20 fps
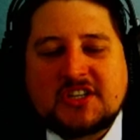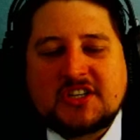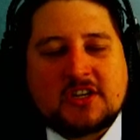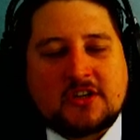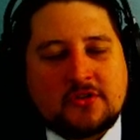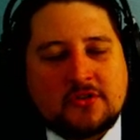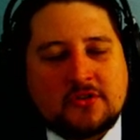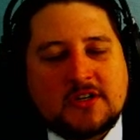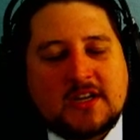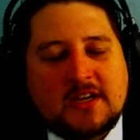
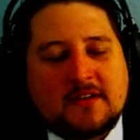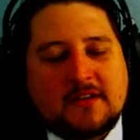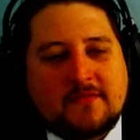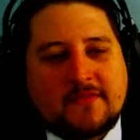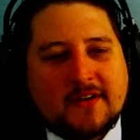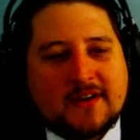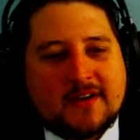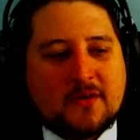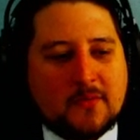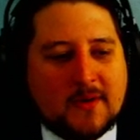could
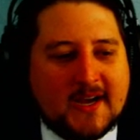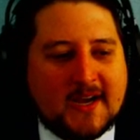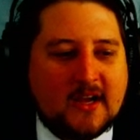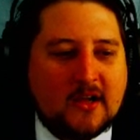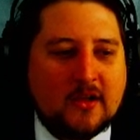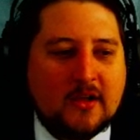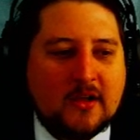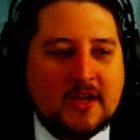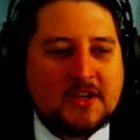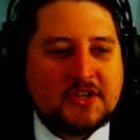very
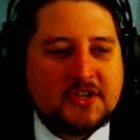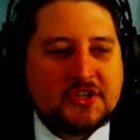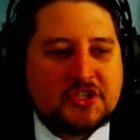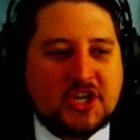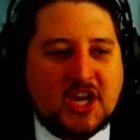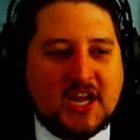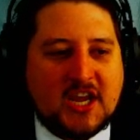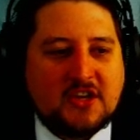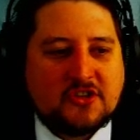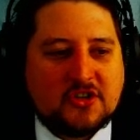well
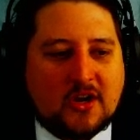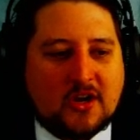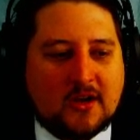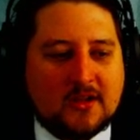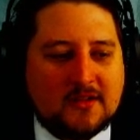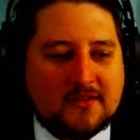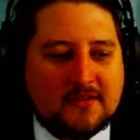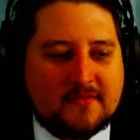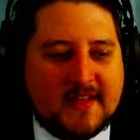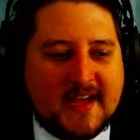change
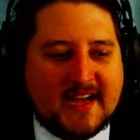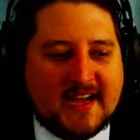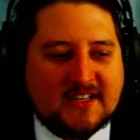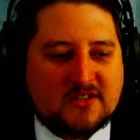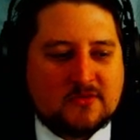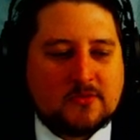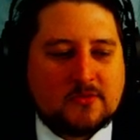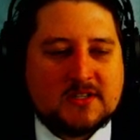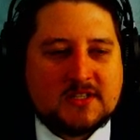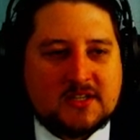all of
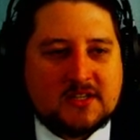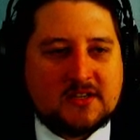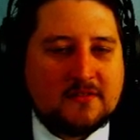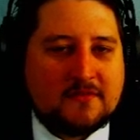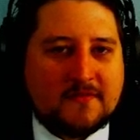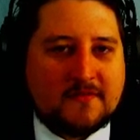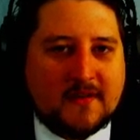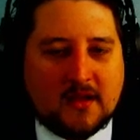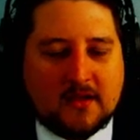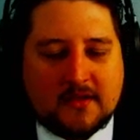that, so we'll continue
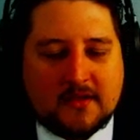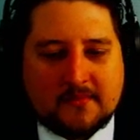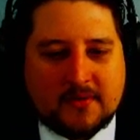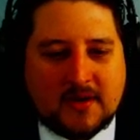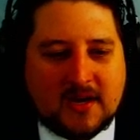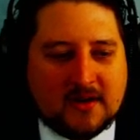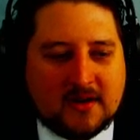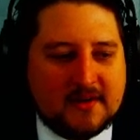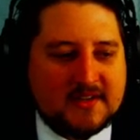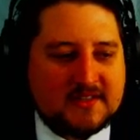to follow their
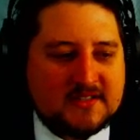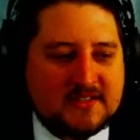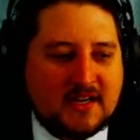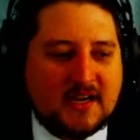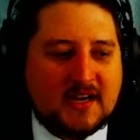progress.